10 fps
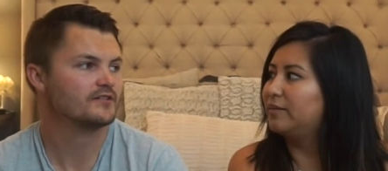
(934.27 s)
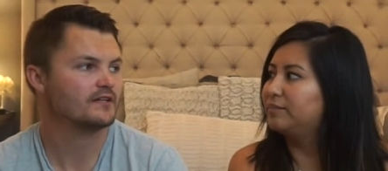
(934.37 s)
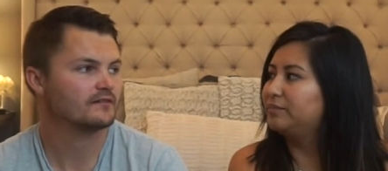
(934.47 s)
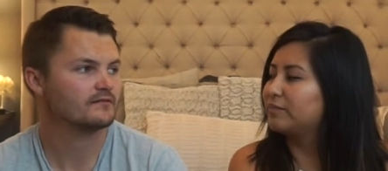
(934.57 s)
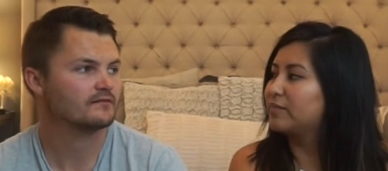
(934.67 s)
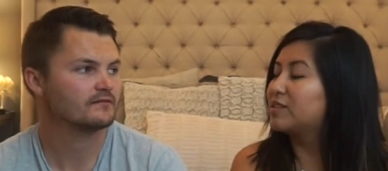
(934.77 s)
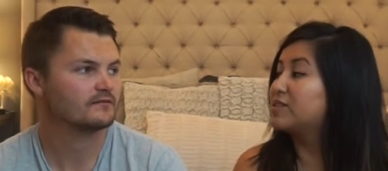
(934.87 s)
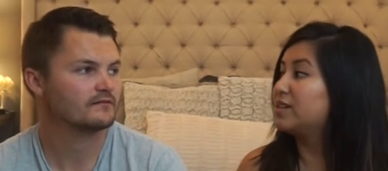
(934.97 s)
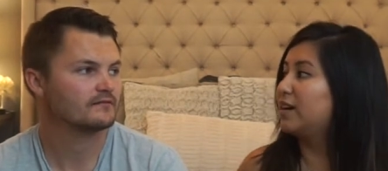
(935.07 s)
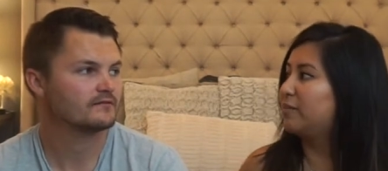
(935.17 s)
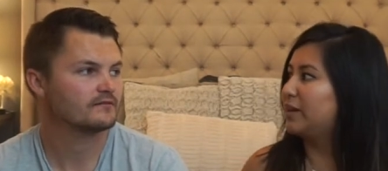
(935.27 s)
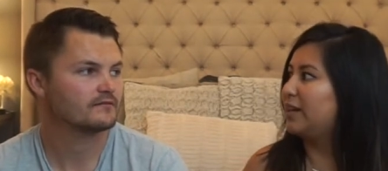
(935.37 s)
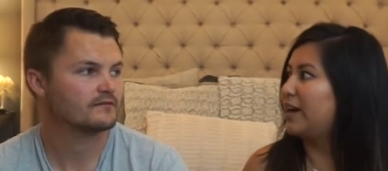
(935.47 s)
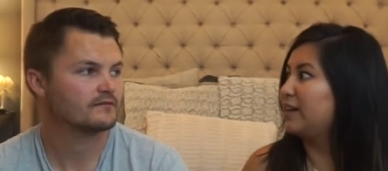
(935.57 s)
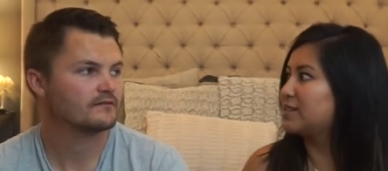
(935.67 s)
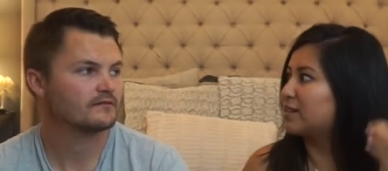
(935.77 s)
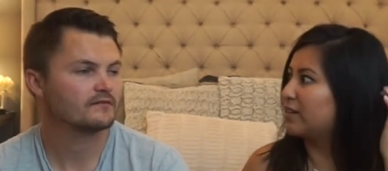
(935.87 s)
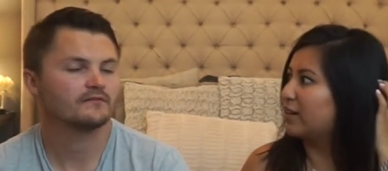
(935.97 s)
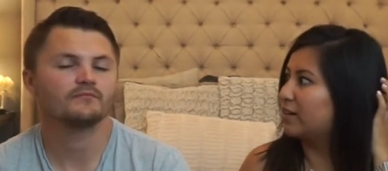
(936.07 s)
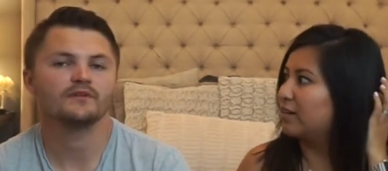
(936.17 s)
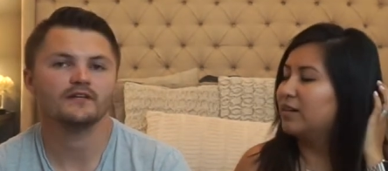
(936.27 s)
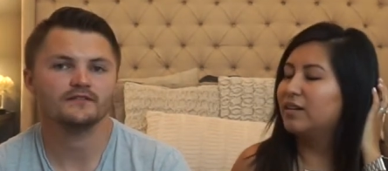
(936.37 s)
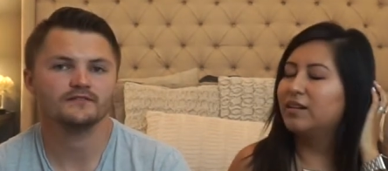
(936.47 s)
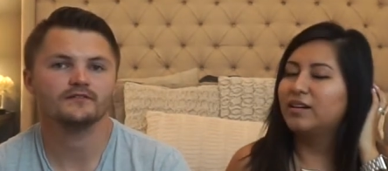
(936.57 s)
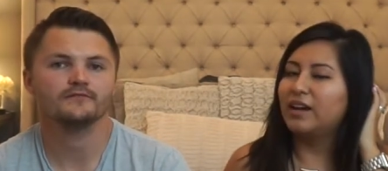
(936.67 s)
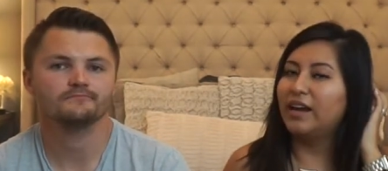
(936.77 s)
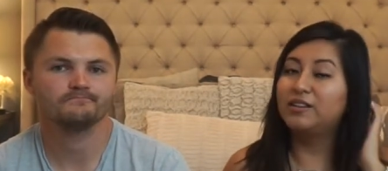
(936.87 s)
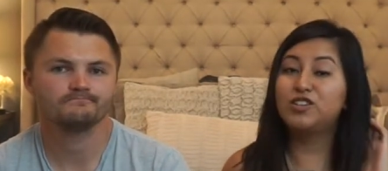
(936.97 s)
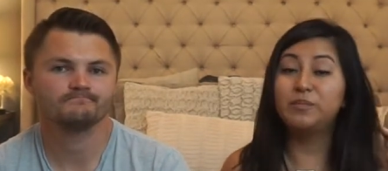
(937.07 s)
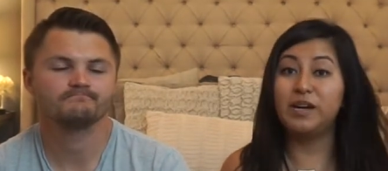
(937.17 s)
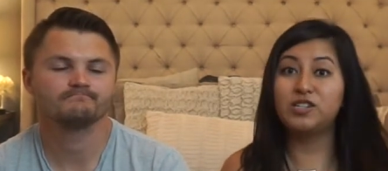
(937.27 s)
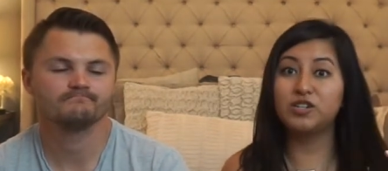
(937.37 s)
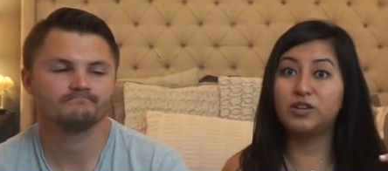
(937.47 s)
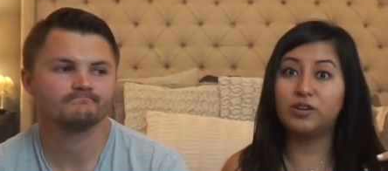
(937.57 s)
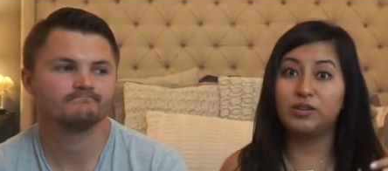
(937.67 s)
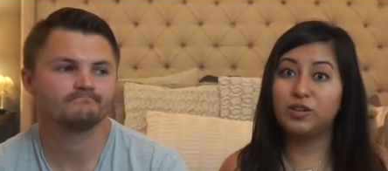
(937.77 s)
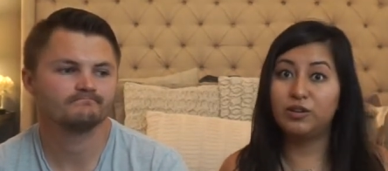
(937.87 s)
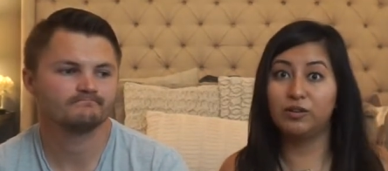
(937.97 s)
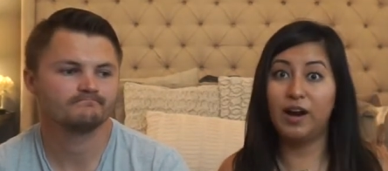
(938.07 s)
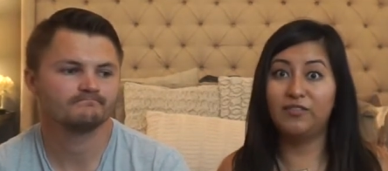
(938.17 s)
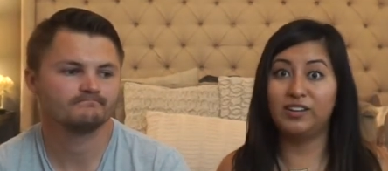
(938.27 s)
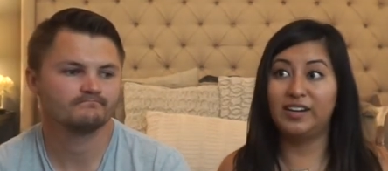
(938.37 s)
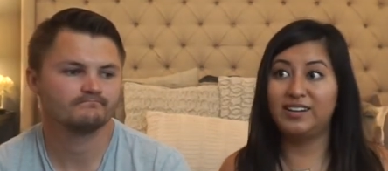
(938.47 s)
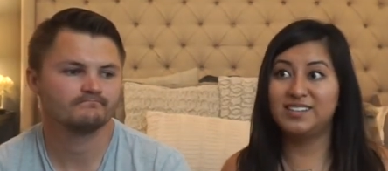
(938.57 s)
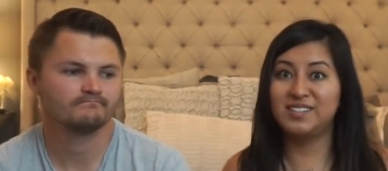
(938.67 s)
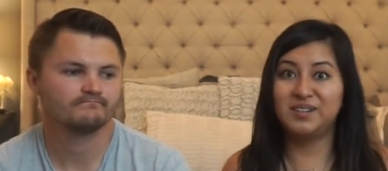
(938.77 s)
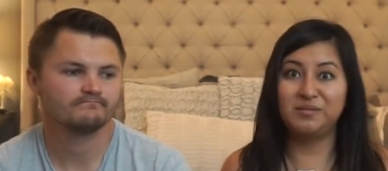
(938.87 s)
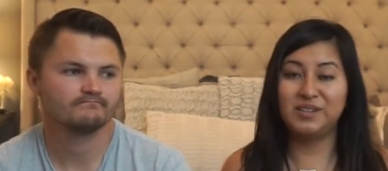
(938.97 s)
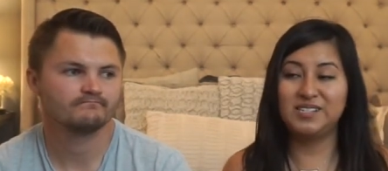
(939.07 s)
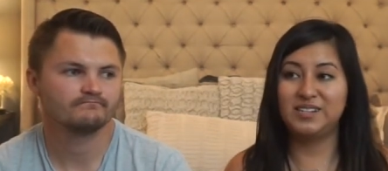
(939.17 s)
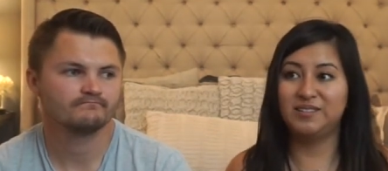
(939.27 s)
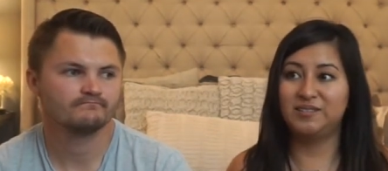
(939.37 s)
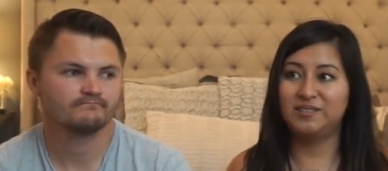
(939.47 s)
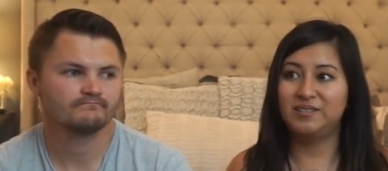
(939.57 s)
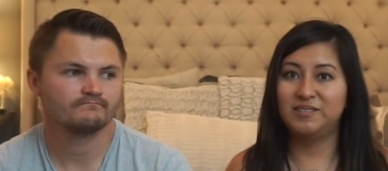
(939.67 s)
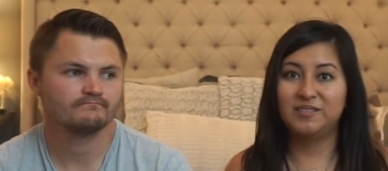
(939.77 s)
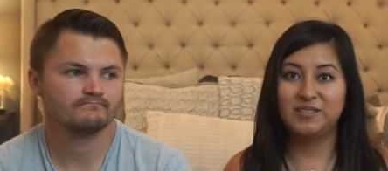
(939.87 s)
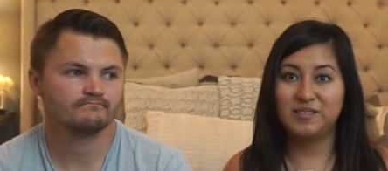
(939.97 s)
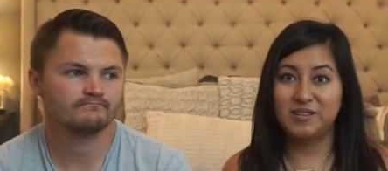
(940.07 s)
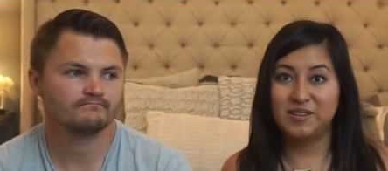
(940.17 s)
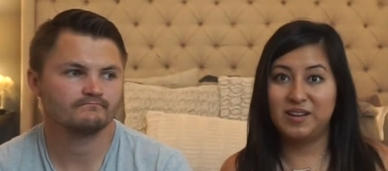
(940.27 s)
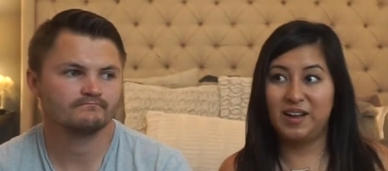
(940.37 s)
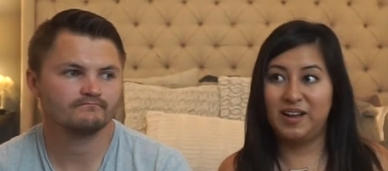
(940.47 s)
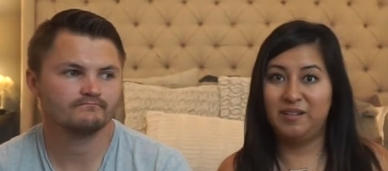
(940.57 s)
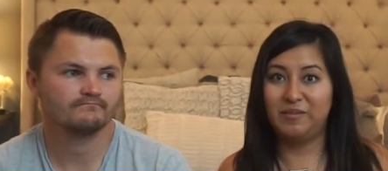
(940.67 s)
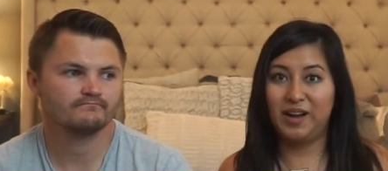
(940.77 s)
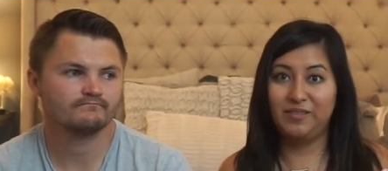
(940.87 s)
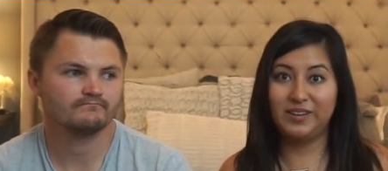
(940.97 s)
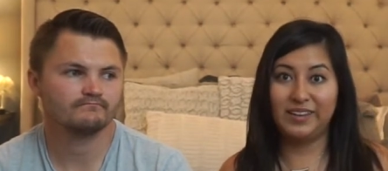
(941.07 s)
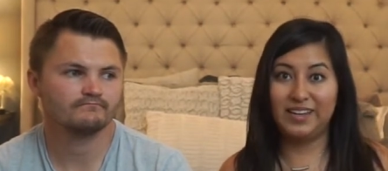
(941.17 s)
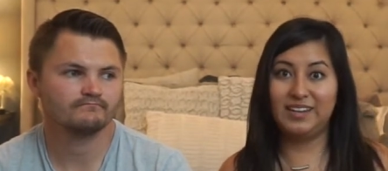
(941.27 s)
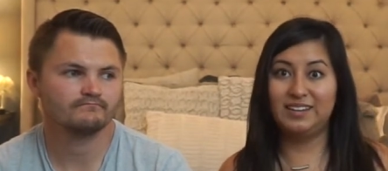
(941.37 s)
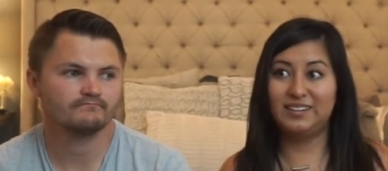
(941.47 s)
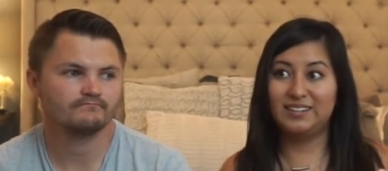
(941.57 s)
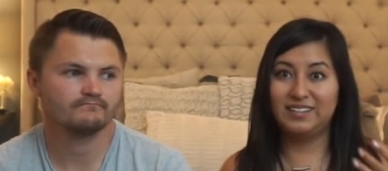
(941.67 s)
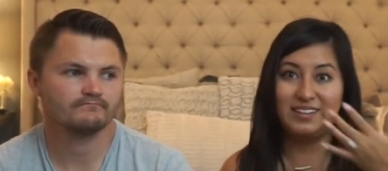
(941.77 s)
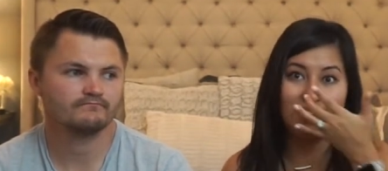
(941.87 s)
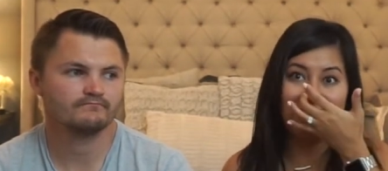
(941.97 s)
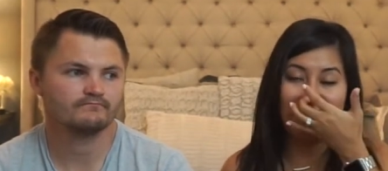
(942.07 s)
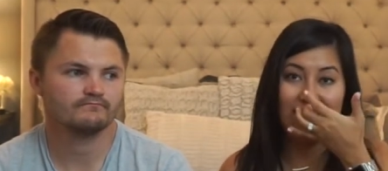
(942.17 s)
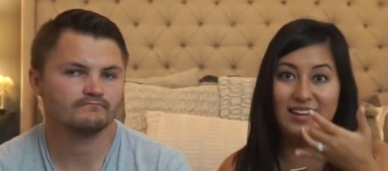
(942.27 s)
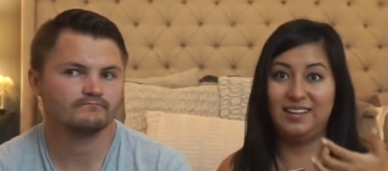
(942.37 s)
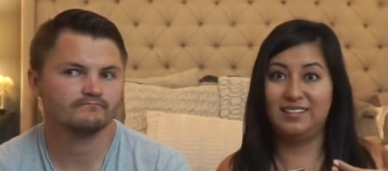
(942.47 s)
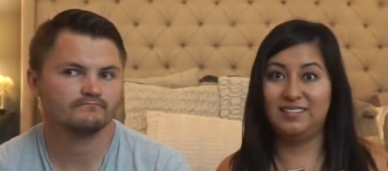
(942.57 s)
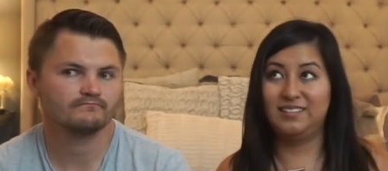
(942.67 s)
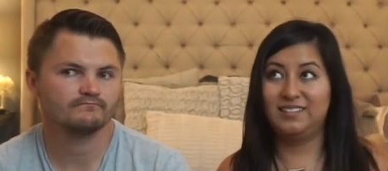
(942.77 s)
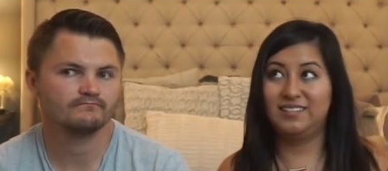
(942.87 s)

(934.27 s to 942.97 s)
Speaker 1: check? To see how many eggs are there. eggs, okay. And to make sure you don't ovulate because you don't want to um, ovulate because then